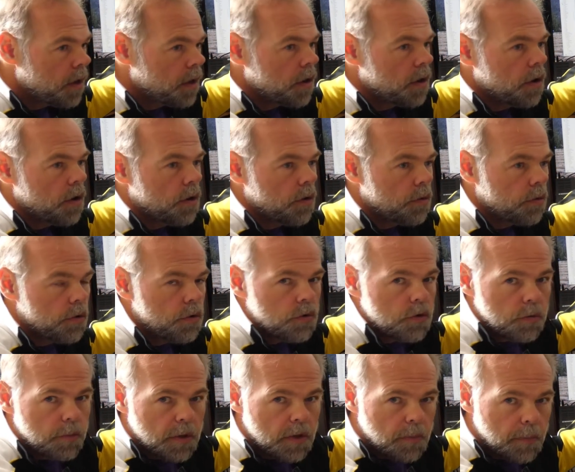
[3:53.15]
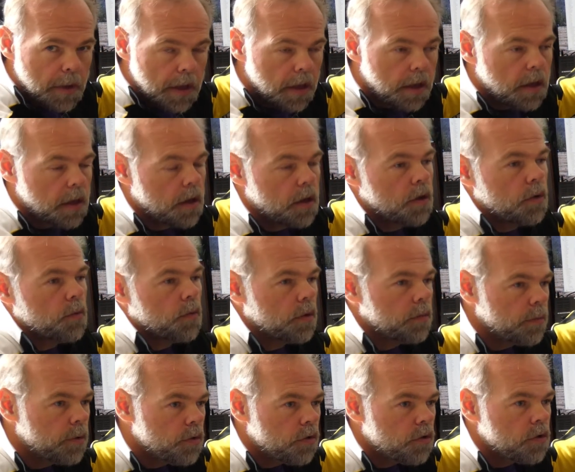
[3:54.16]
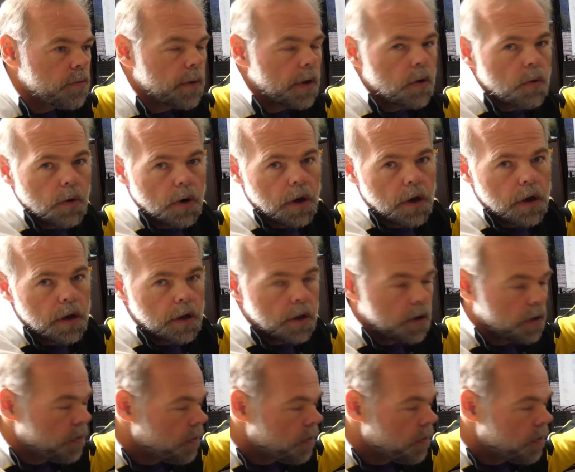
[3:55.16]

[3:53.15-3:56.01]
who should be speaking, what music should be quiet.